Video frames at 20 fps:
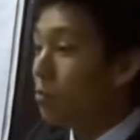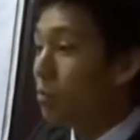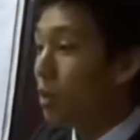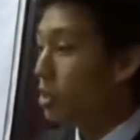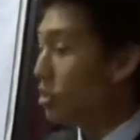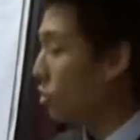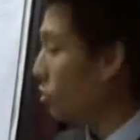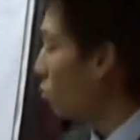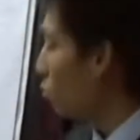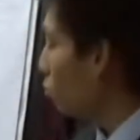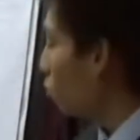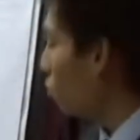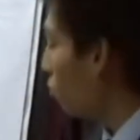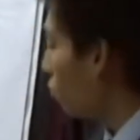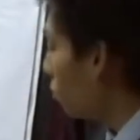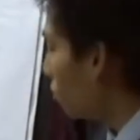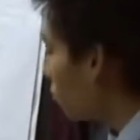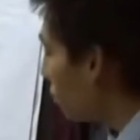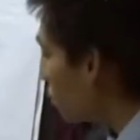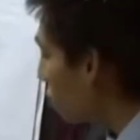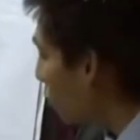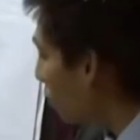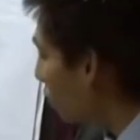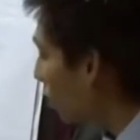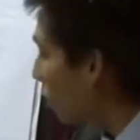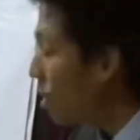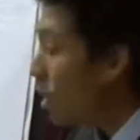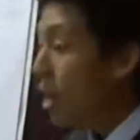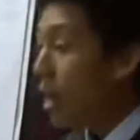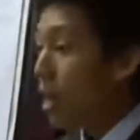information will be
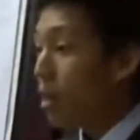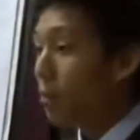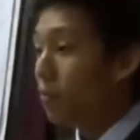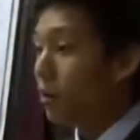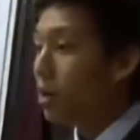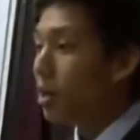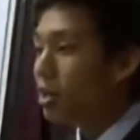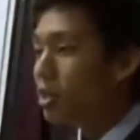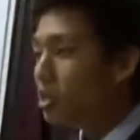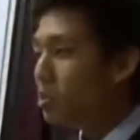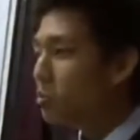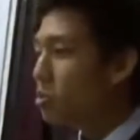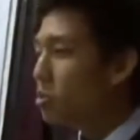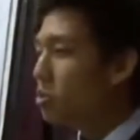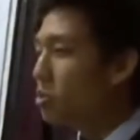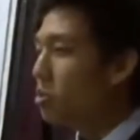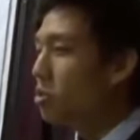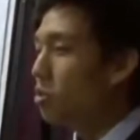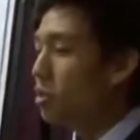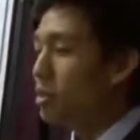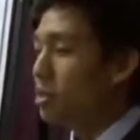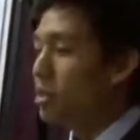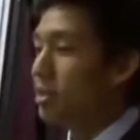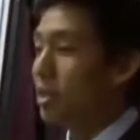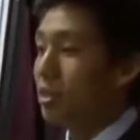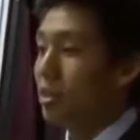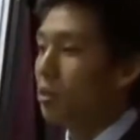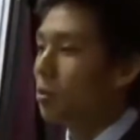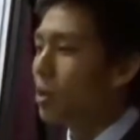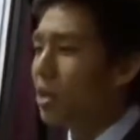where if a customer notices
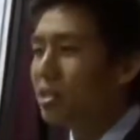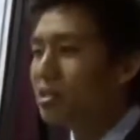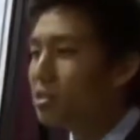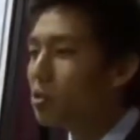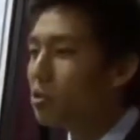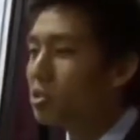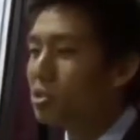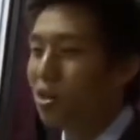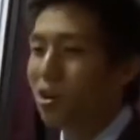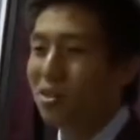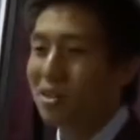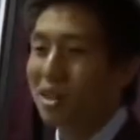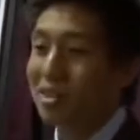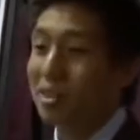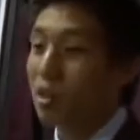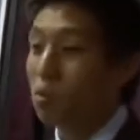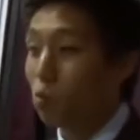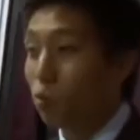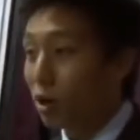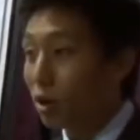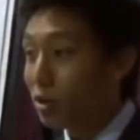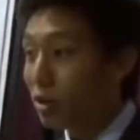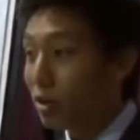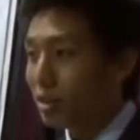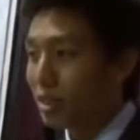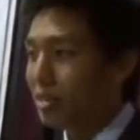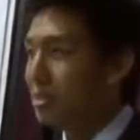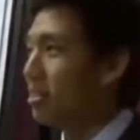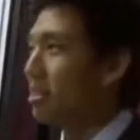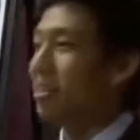that there is no song that they want,
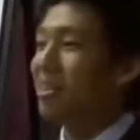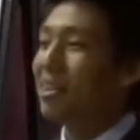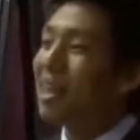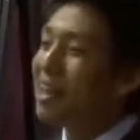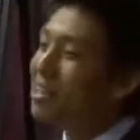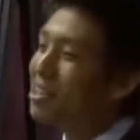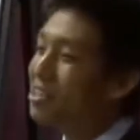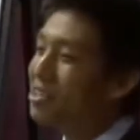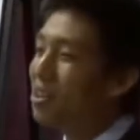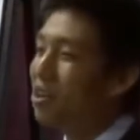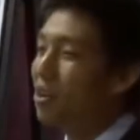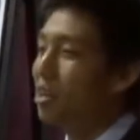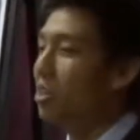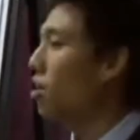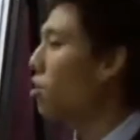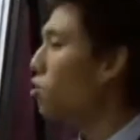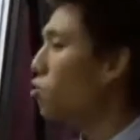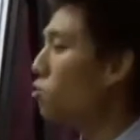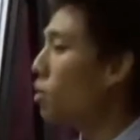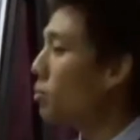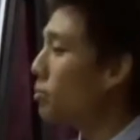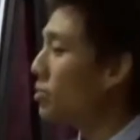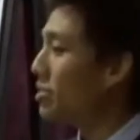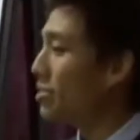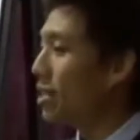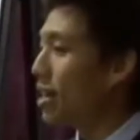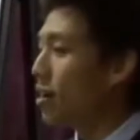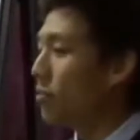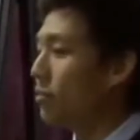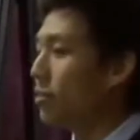that's like the latest song and Uncle Rob
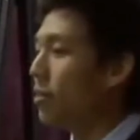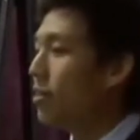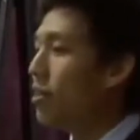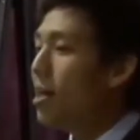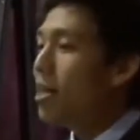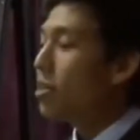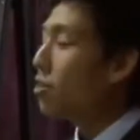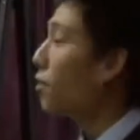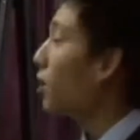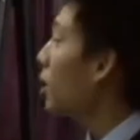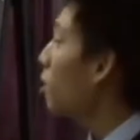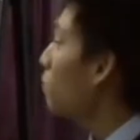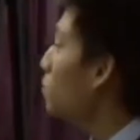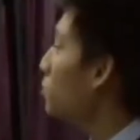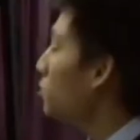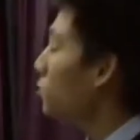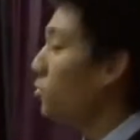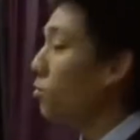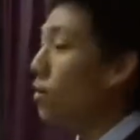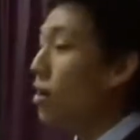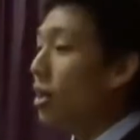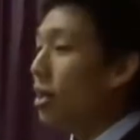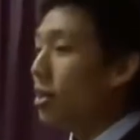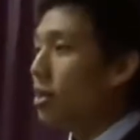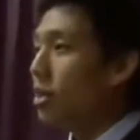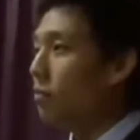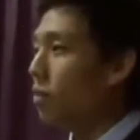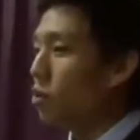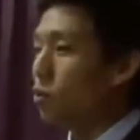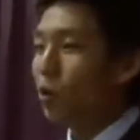doesn't have it, they're able to
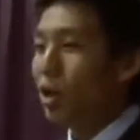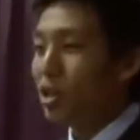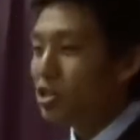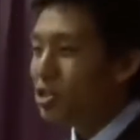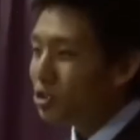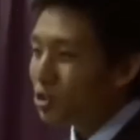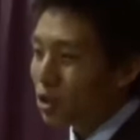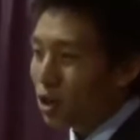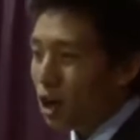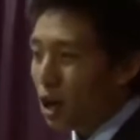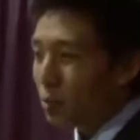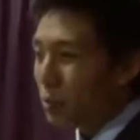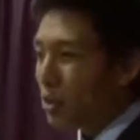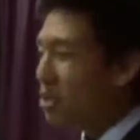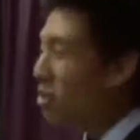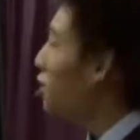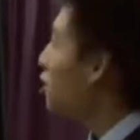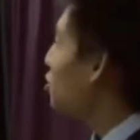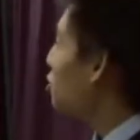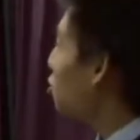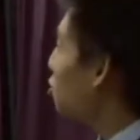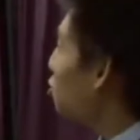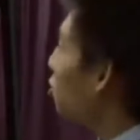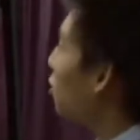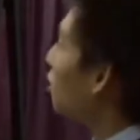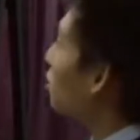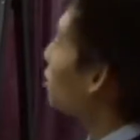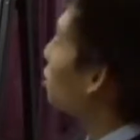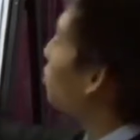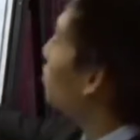give a question or comment
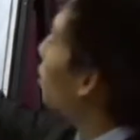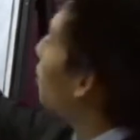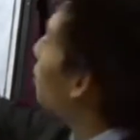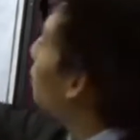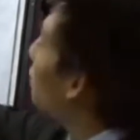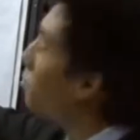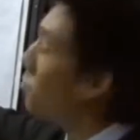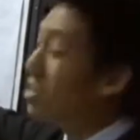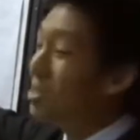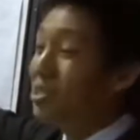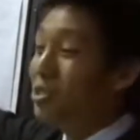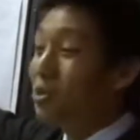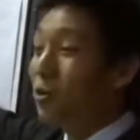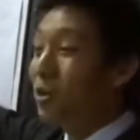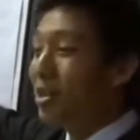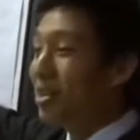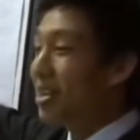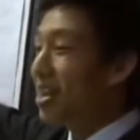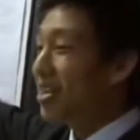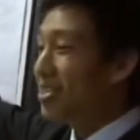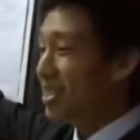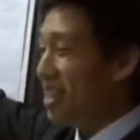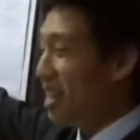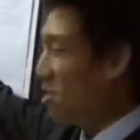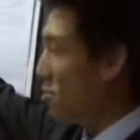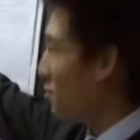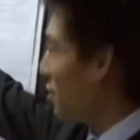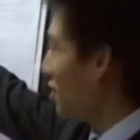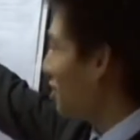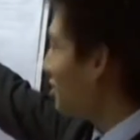to Uncle Rob. It'll be stored in that
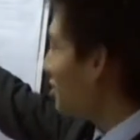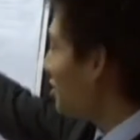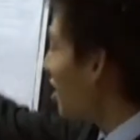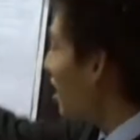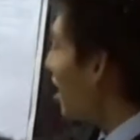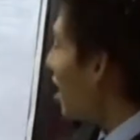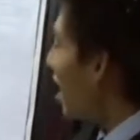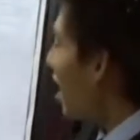database.